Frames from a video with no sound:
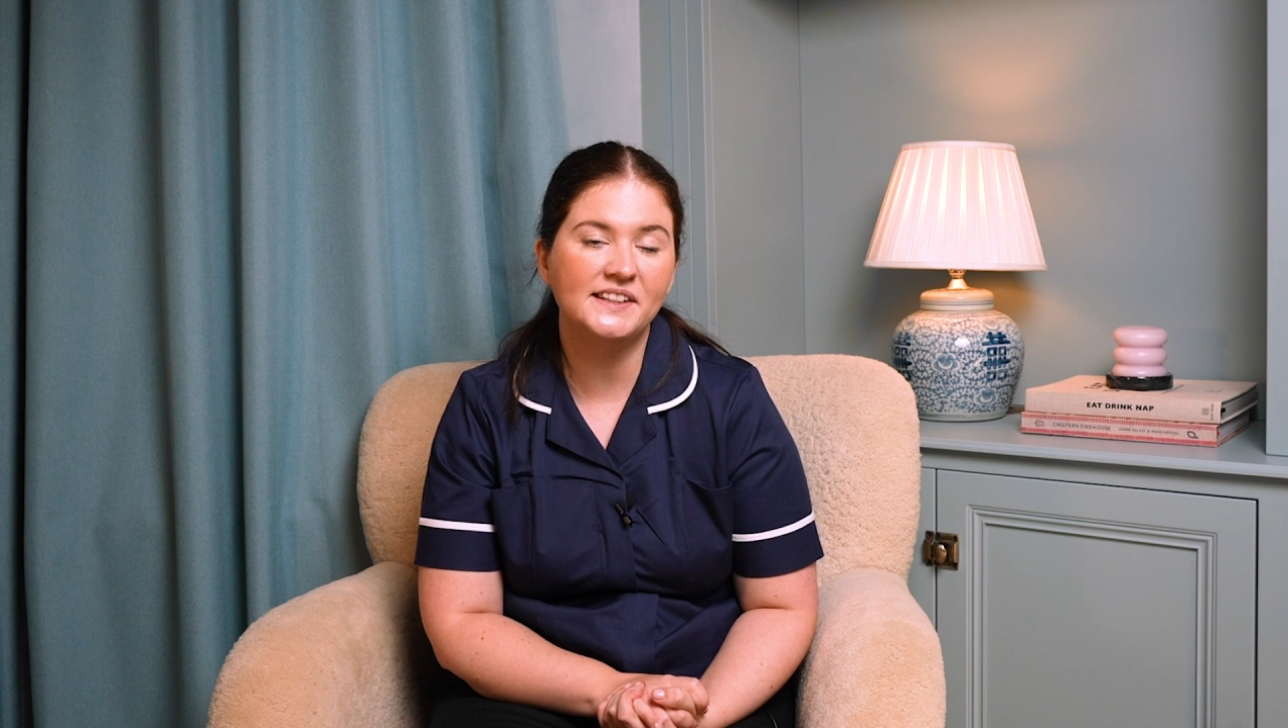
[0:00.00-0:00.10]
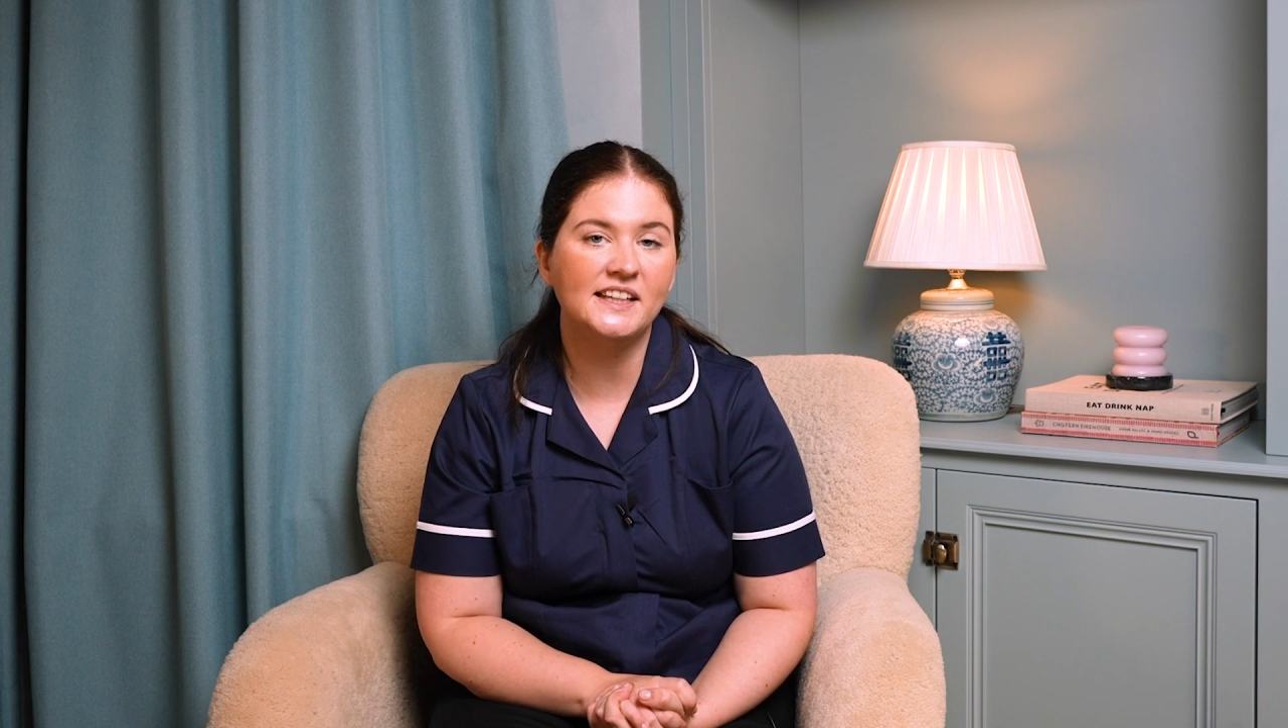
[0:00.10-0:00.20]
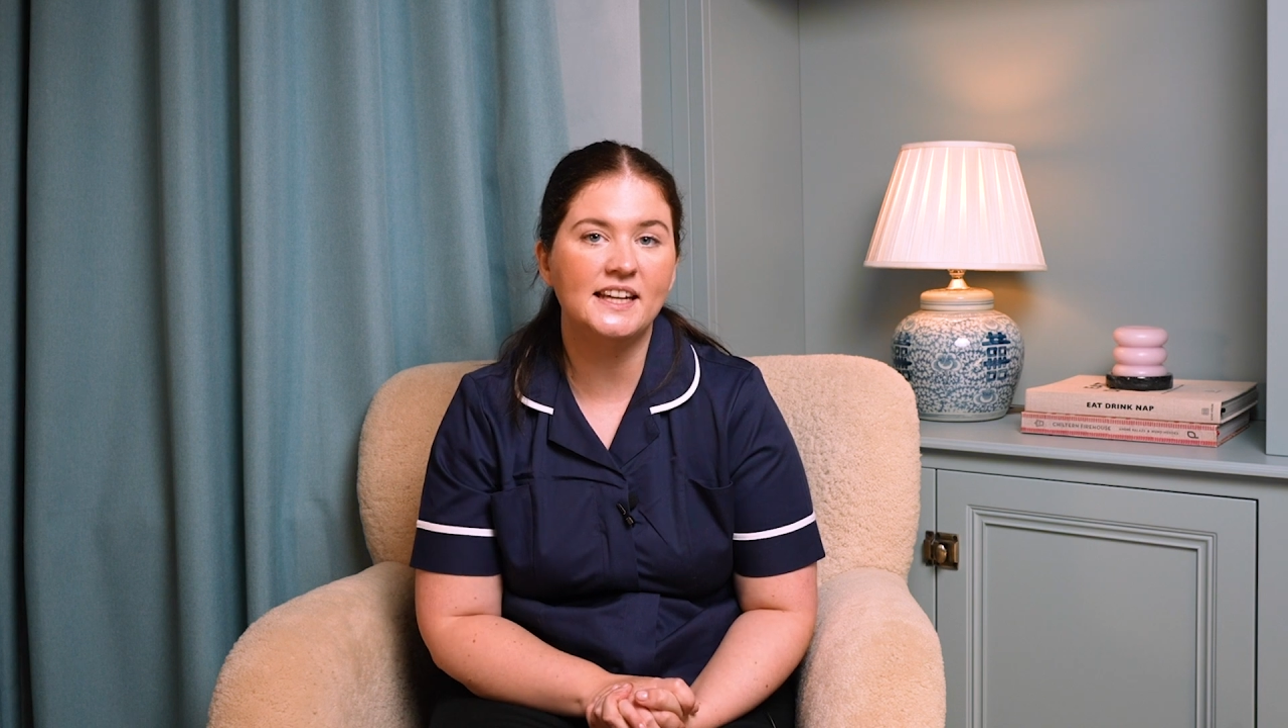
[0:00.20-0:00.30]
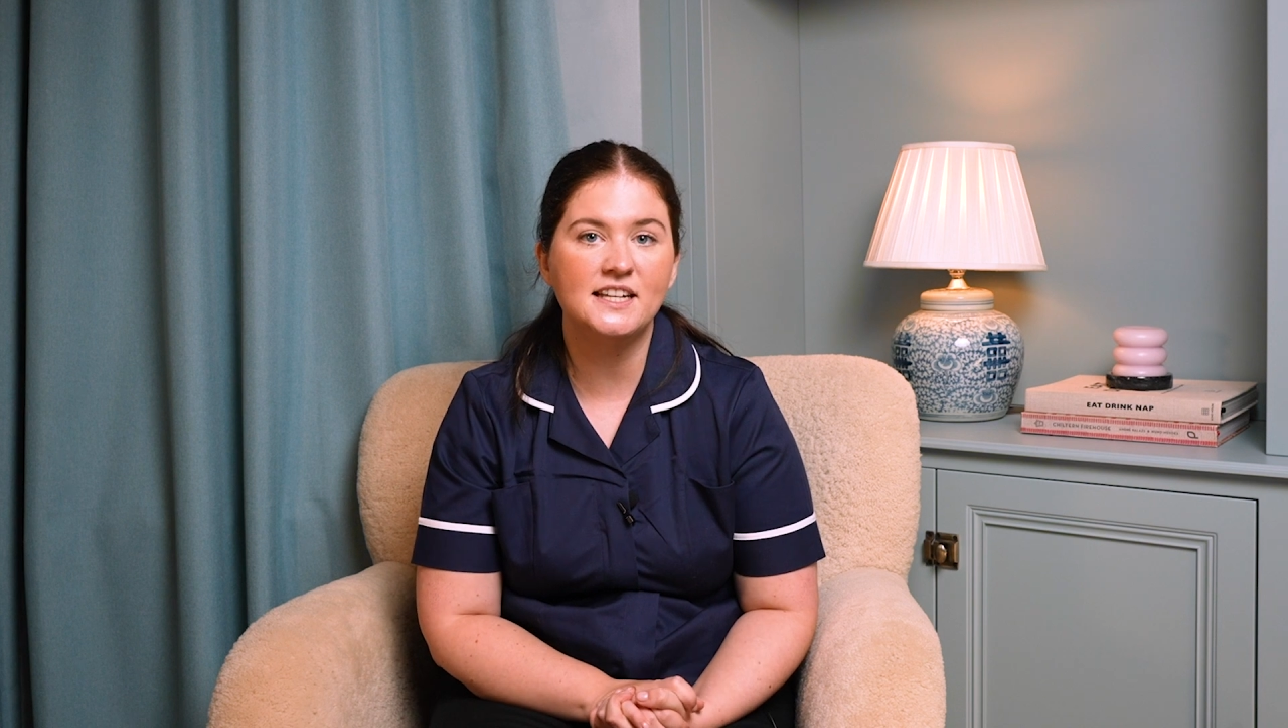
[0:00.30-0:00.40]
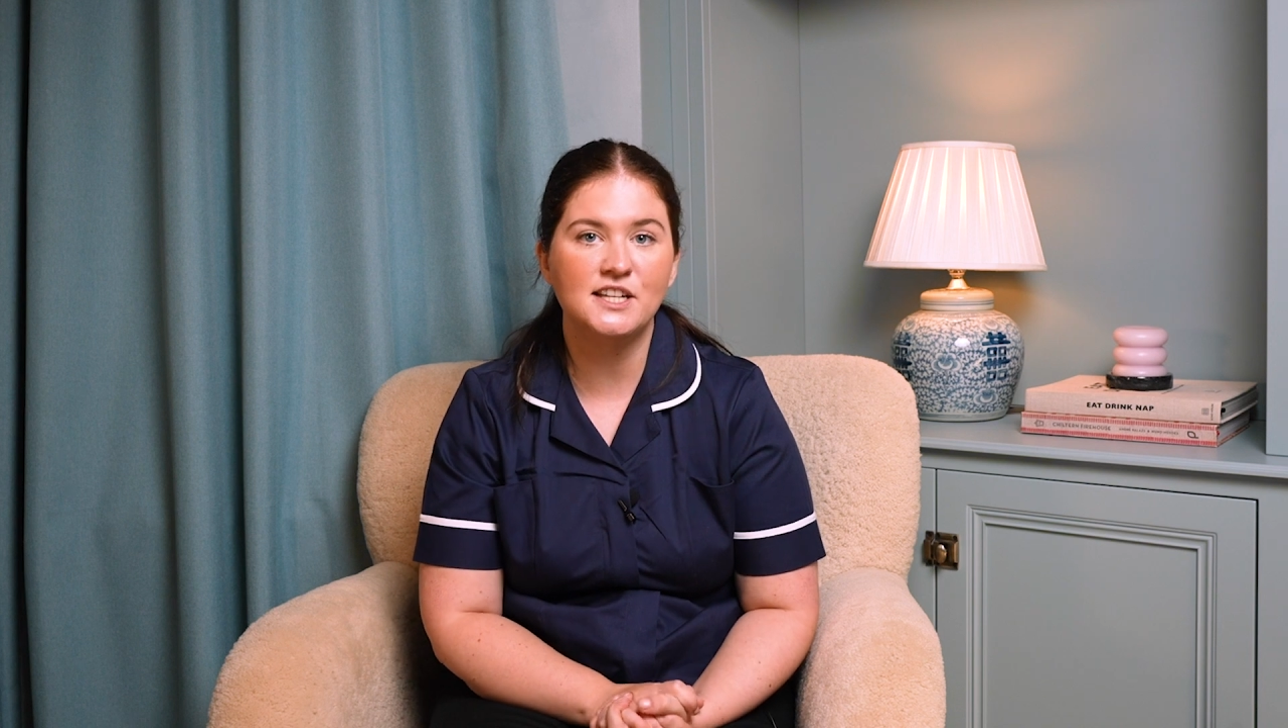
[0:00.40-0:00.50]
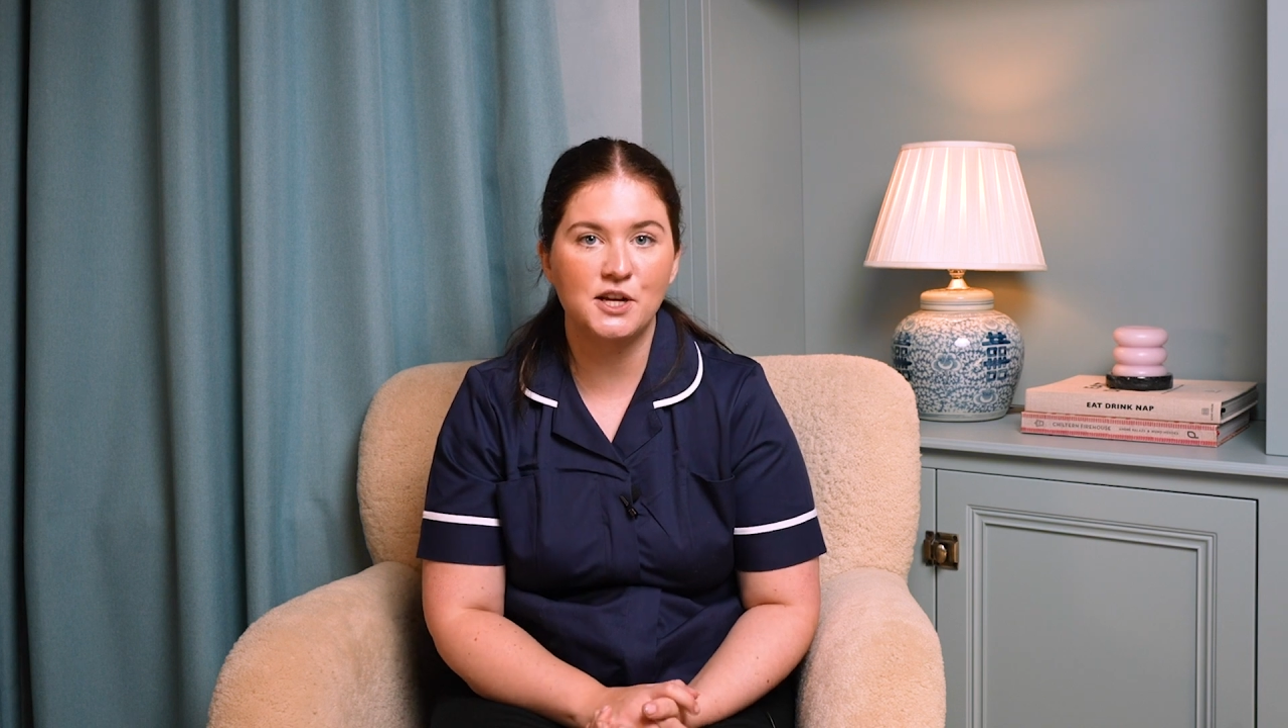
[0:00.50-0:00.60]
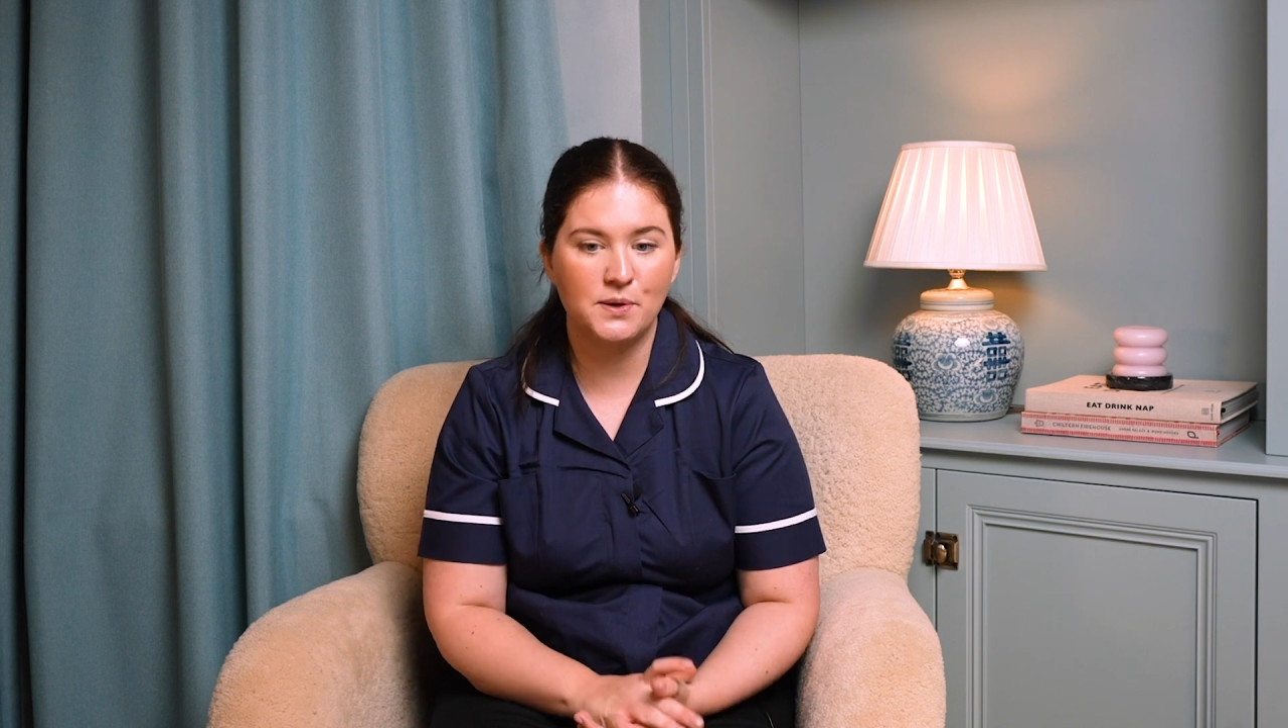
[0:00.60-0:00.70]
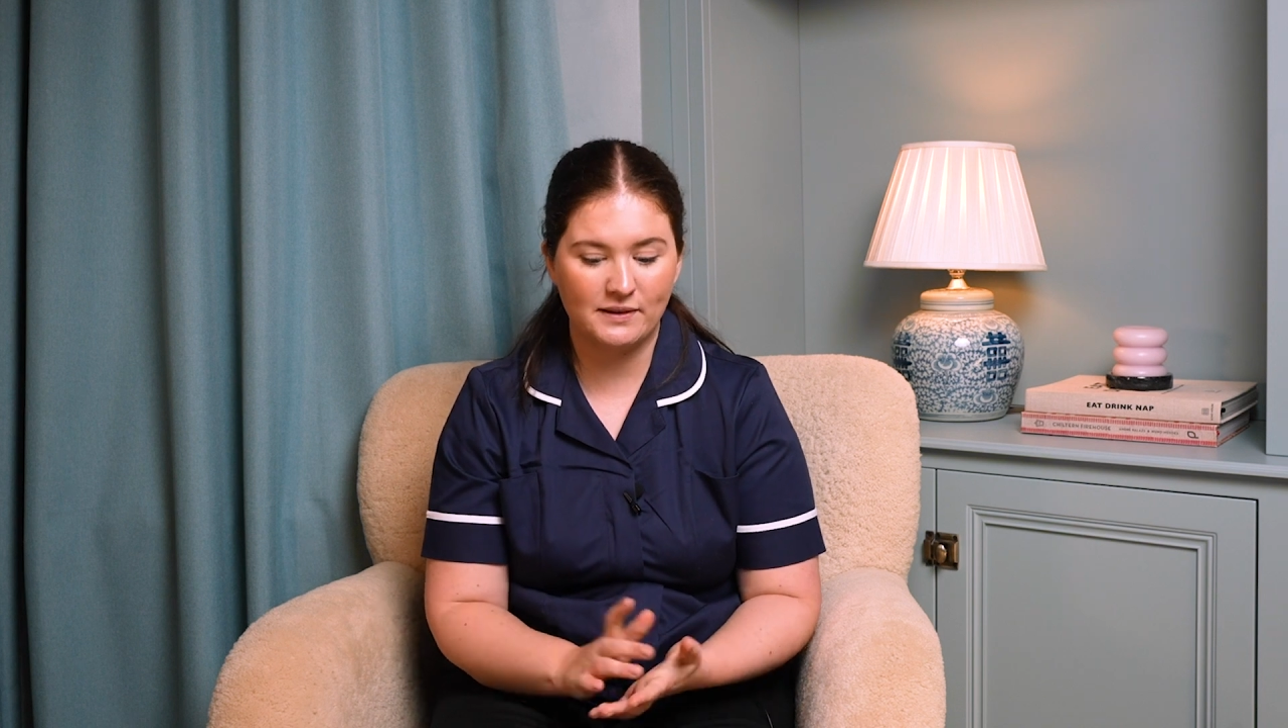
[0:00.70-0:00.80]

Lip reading: seeing to,